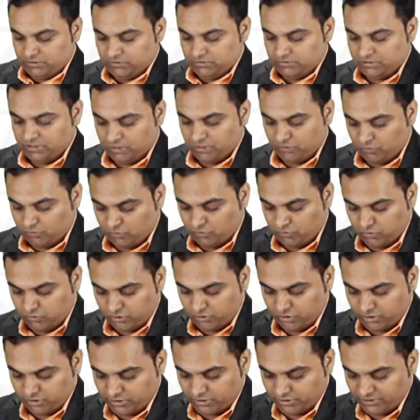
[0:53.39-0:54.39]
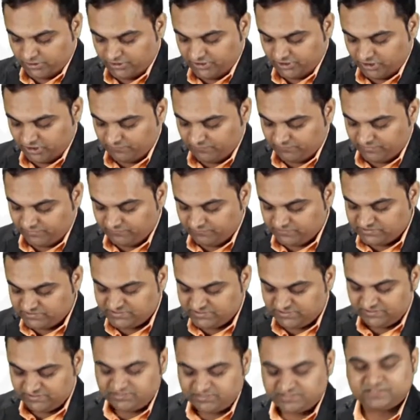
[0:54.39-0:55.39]
Now, here when we
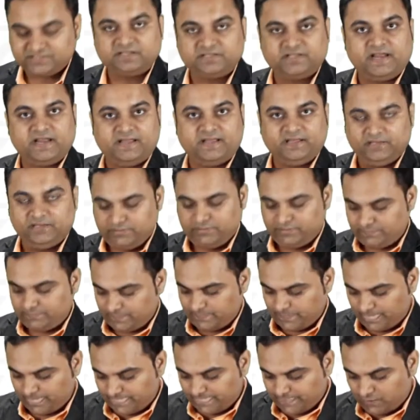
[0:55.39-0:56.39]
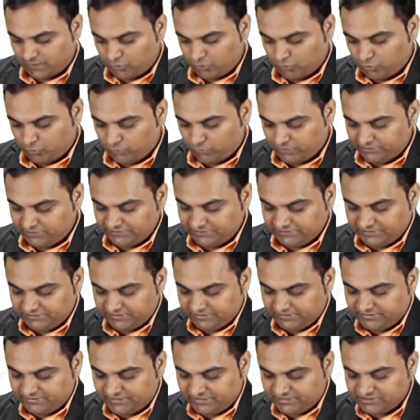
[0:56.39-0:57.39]
see this crank, over
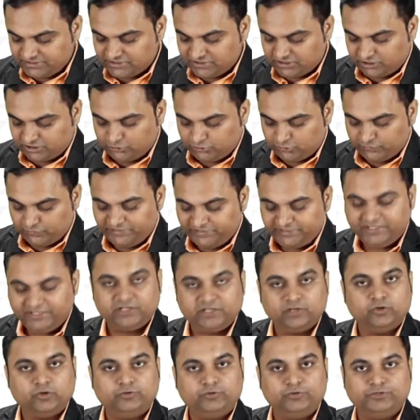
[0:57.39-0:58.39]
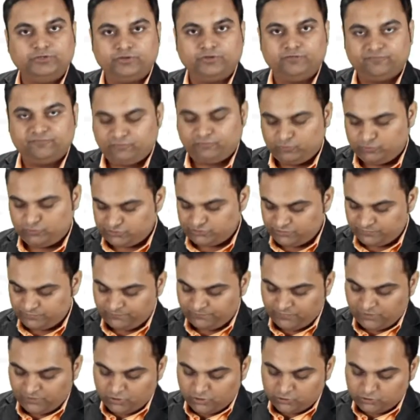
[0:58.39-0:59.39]
it there is a 20 kilonewton force.
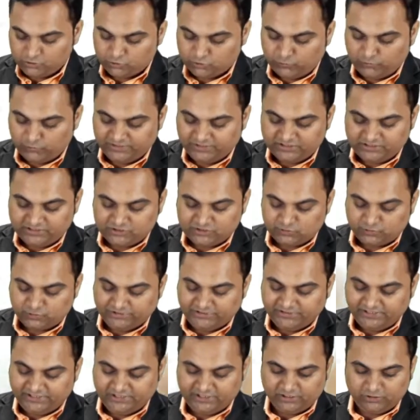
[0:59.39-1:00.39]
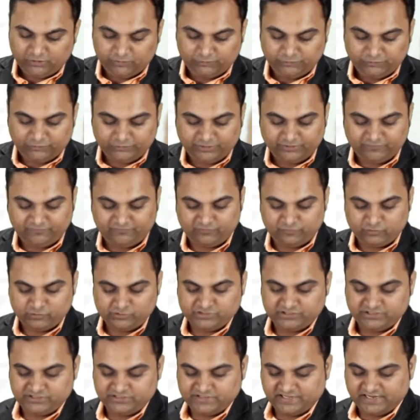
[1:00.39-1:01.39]
So, when this 20 kilonewton
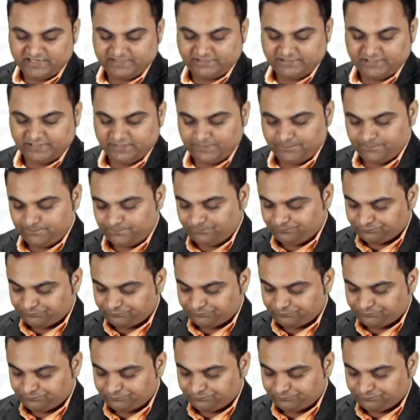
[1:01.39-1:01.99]
force is acting,